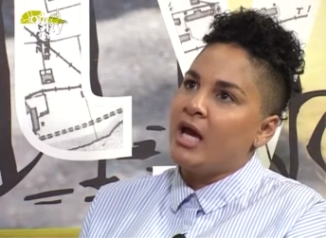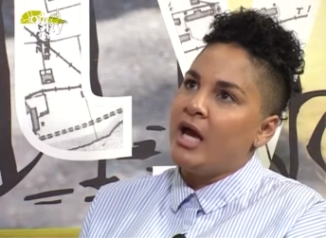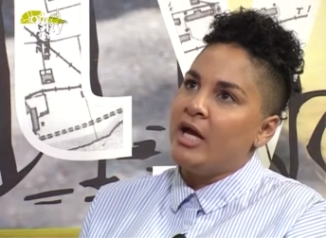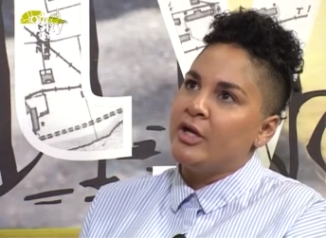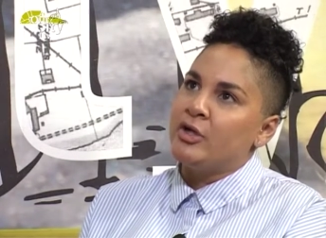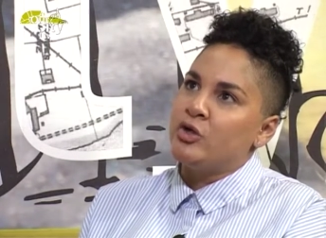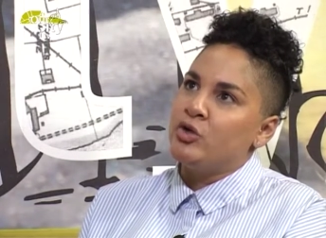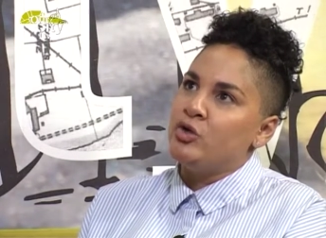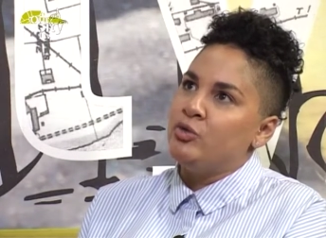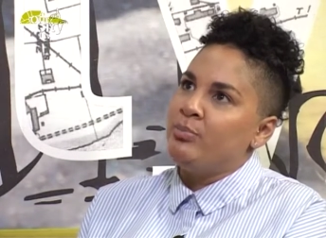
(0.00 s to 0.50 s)

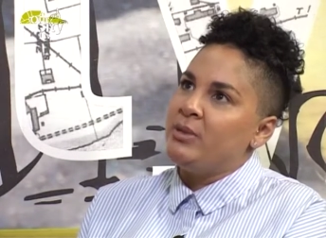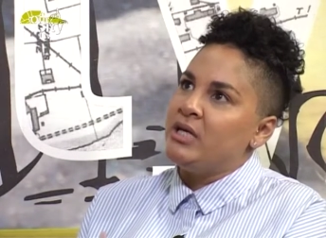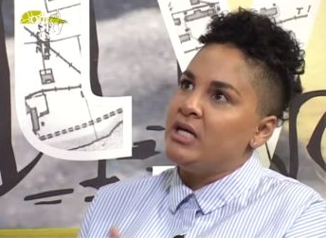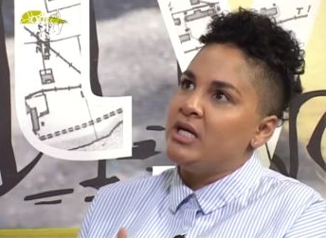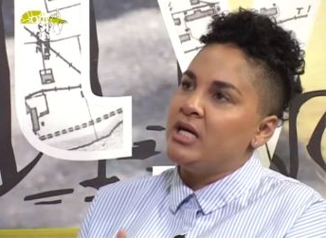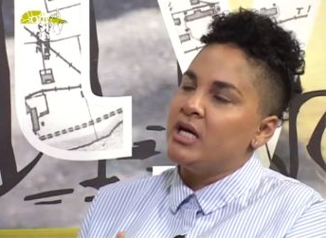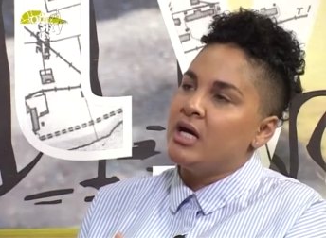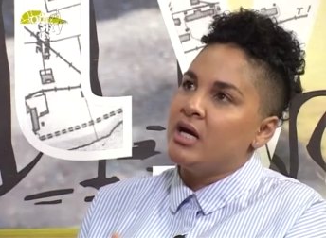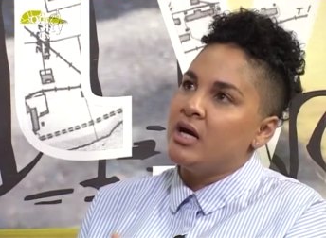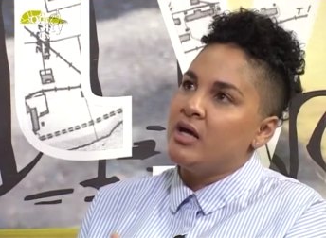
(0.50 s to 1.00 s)
it could
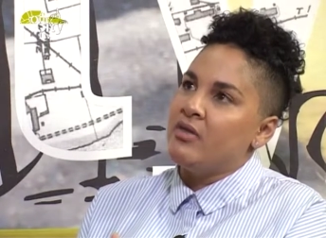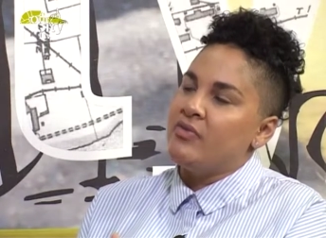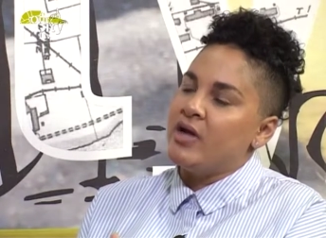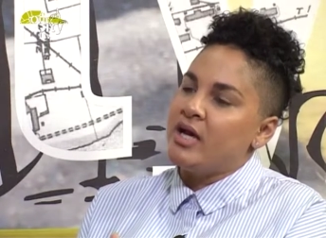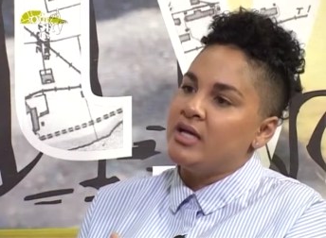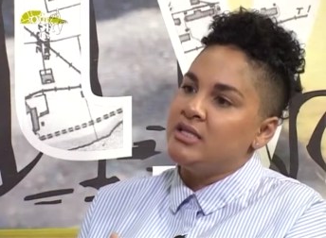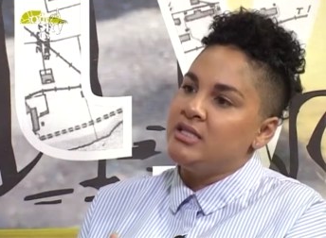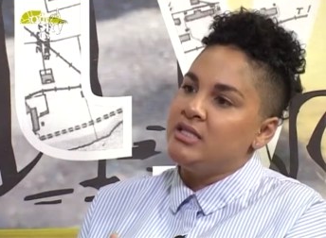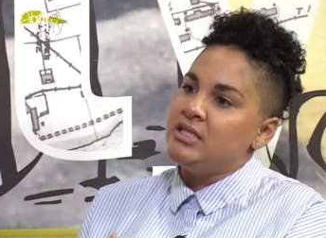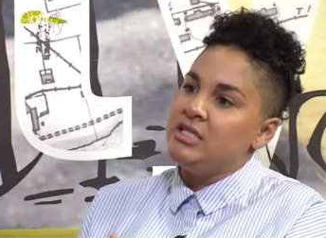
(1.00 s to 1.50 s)
be
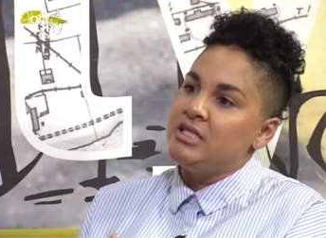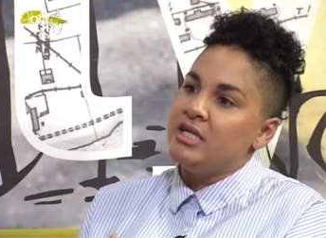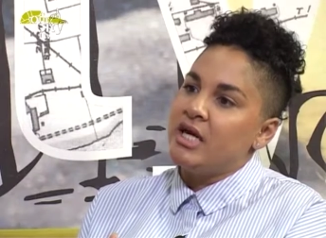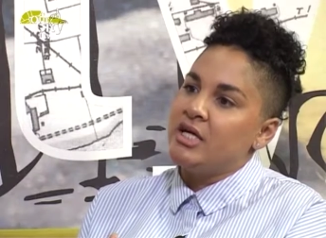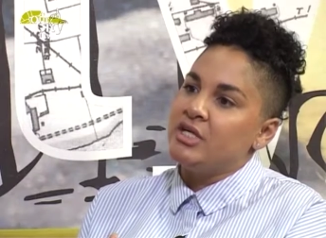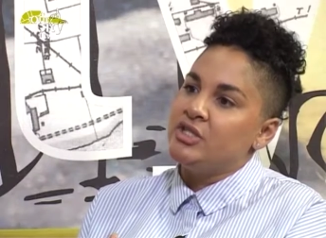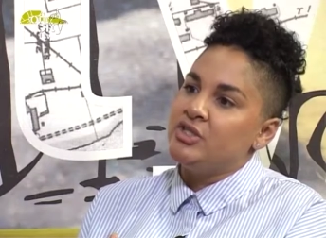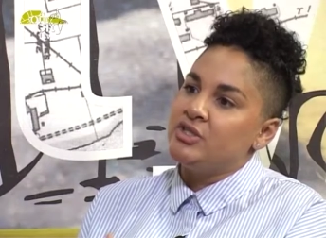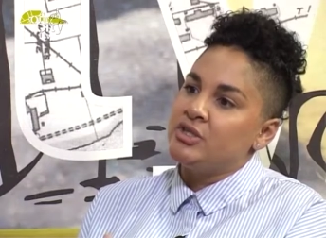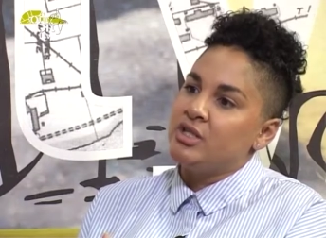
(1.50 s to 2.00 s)
that a
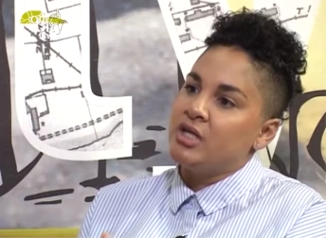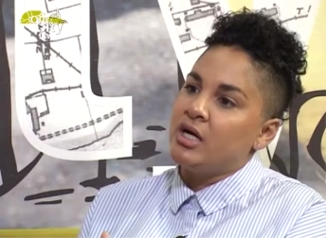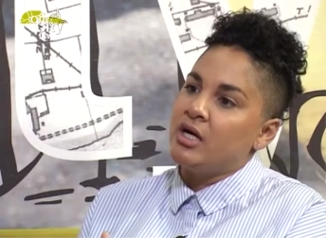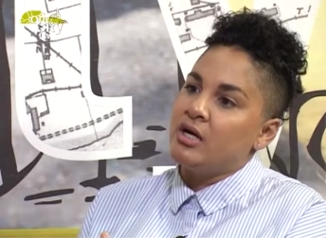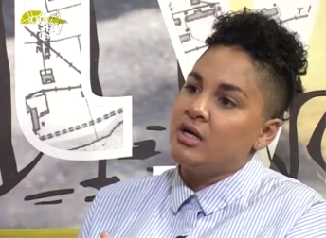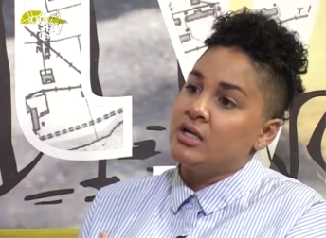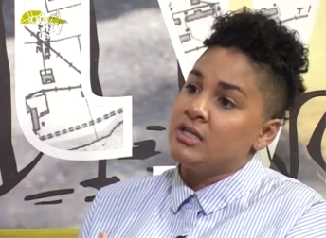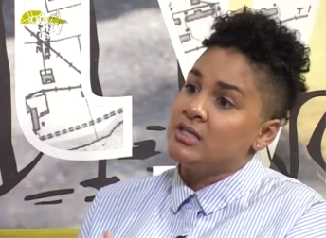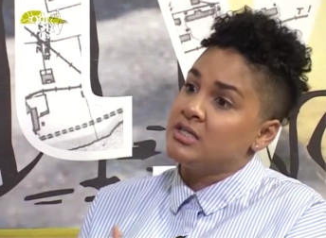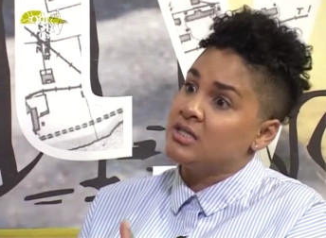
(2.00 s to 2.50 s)

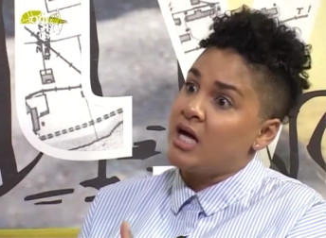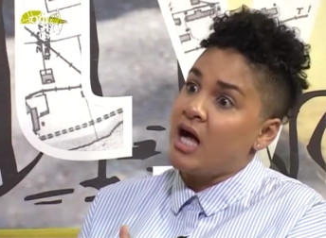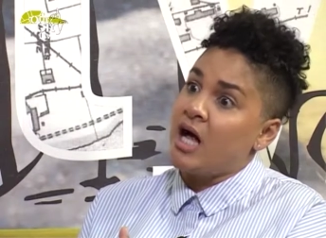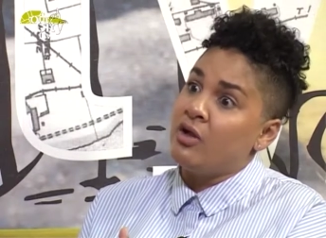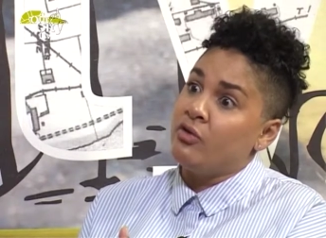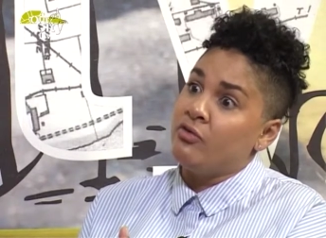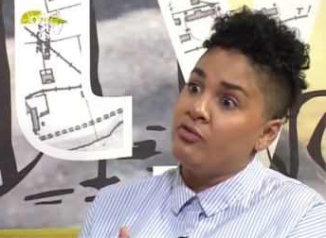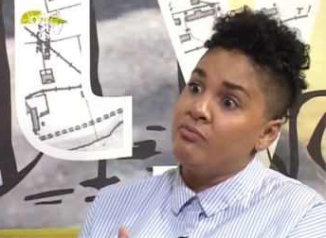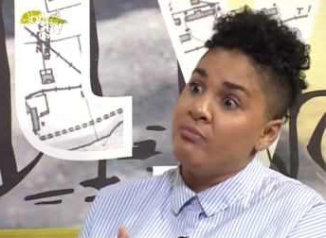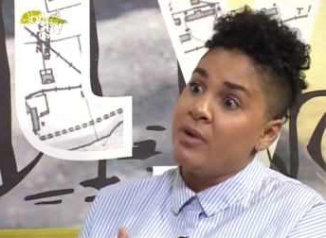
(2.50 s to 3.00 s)
teenager
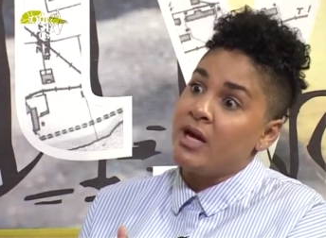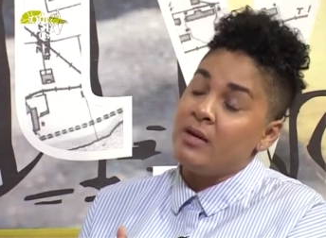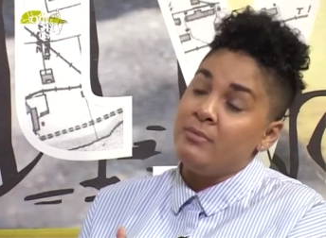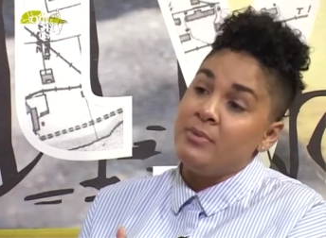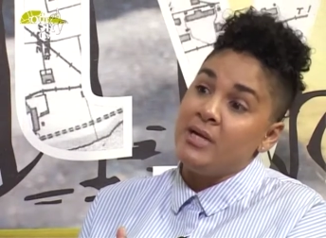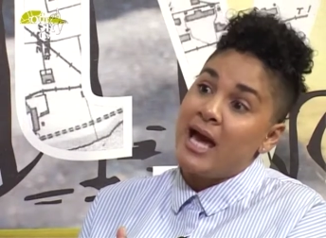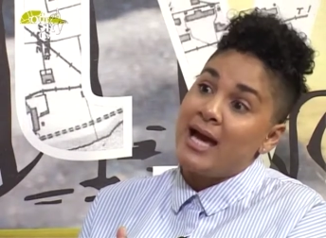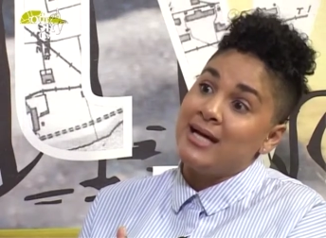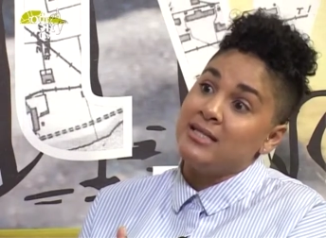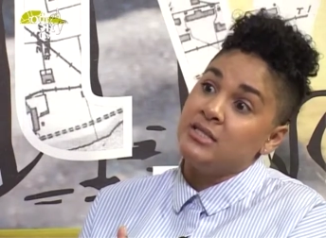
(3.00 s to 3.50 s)
herself
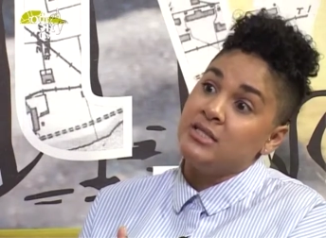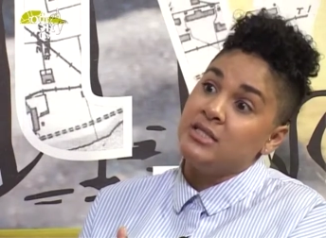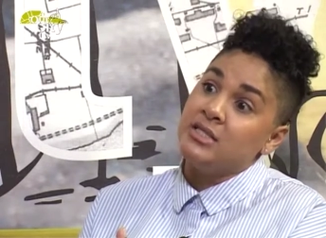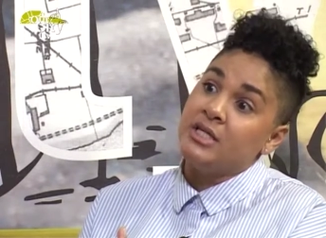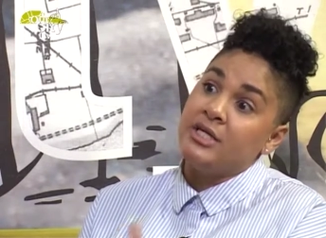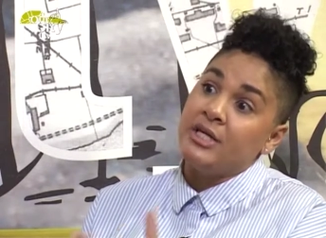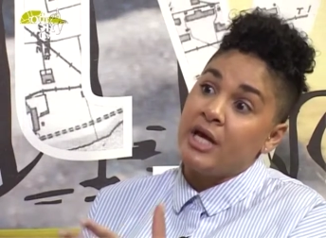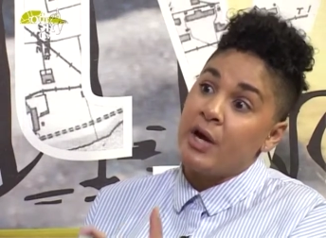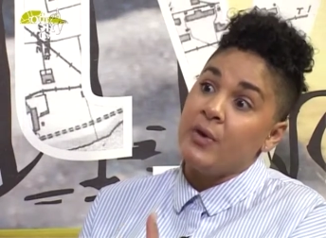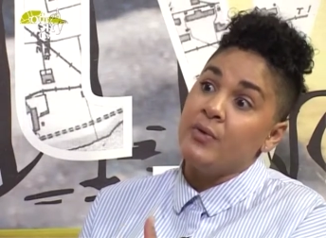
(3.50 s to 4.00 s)
maybe hasn't
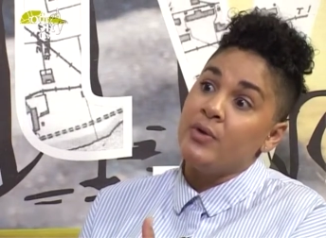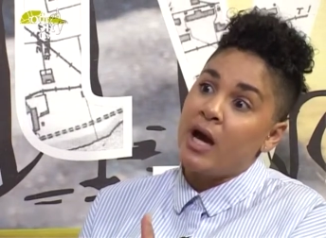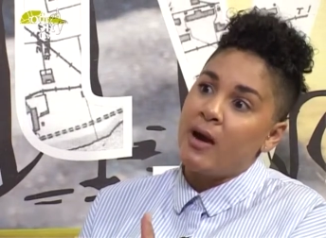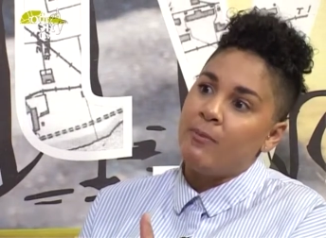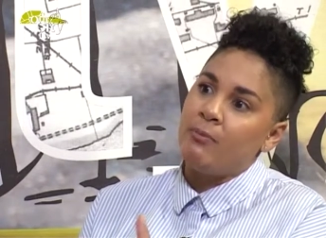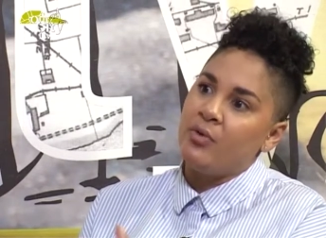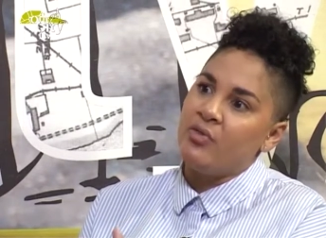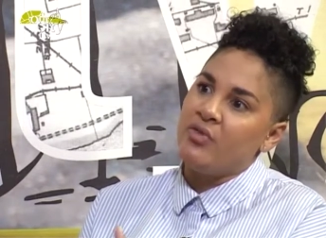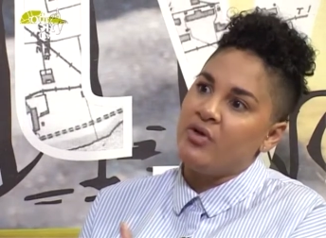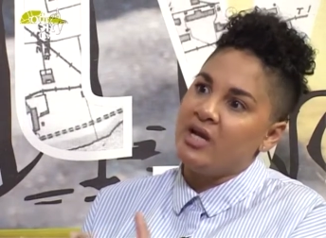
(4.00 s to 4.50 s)
grown
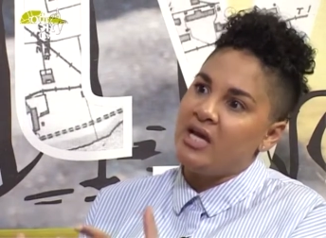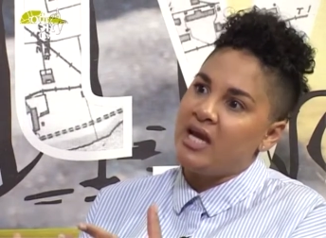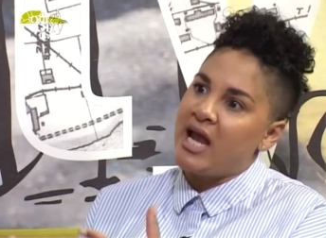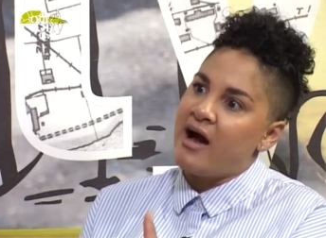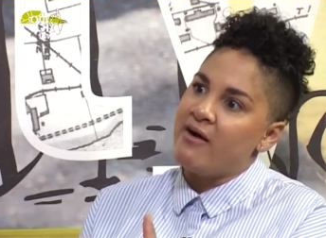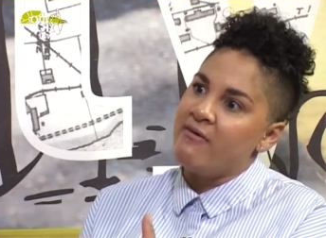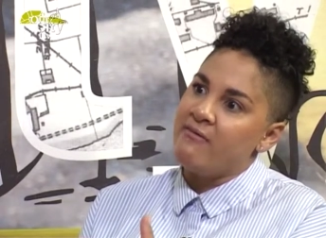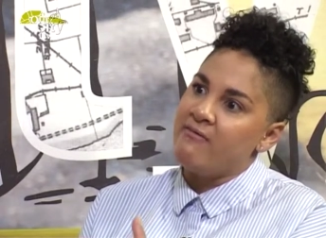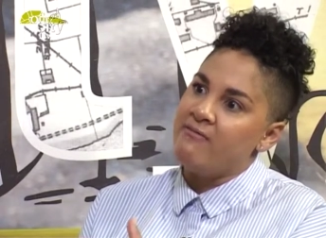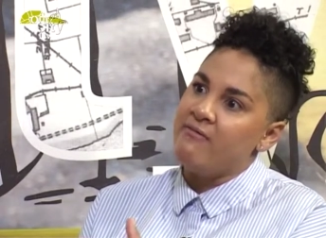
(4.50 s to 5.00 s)
up with the
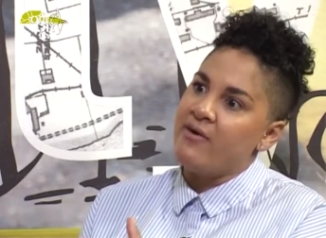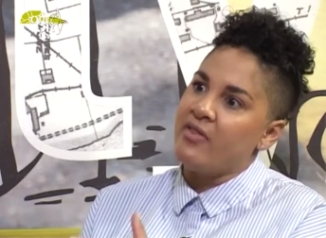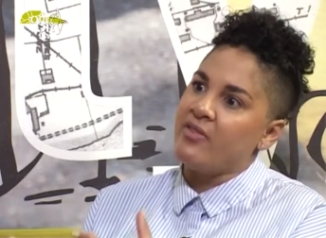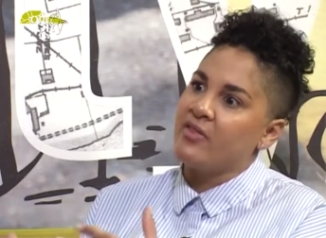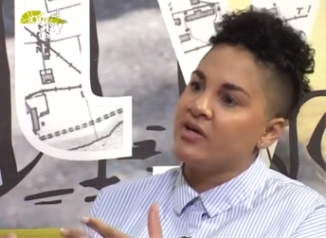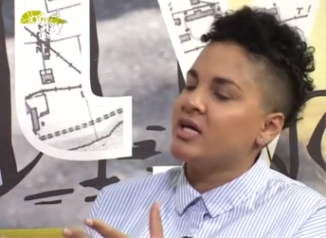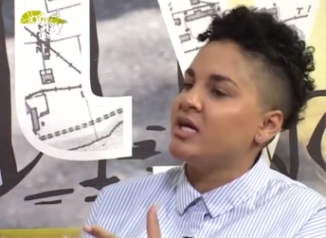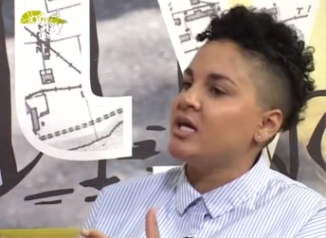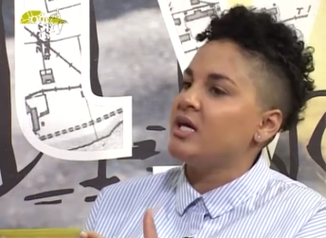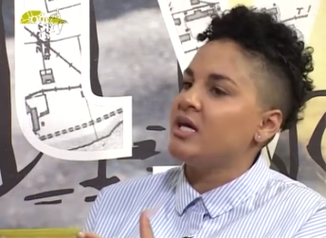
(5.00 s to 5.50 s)
love and
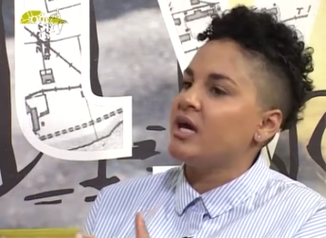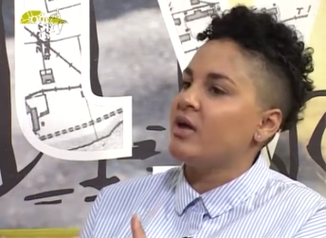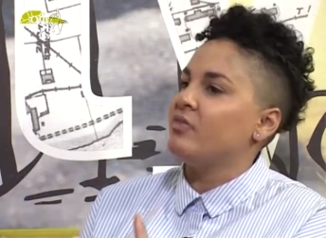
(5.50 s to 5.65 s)
the care